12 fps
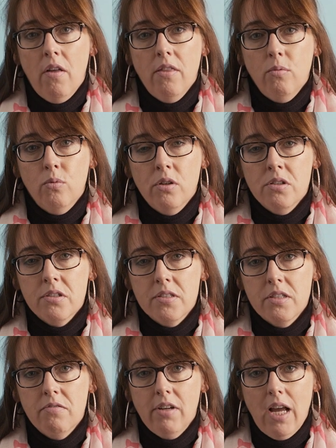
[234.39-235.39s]
on the
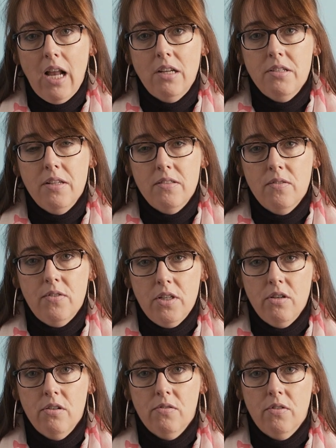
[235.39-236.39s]
wonders and realities of the
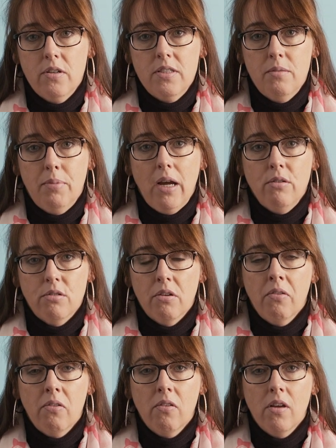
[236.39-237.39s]
universe about
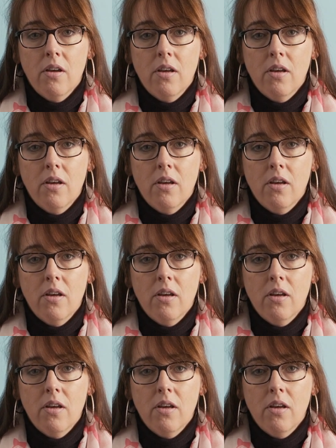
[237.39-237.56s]
us,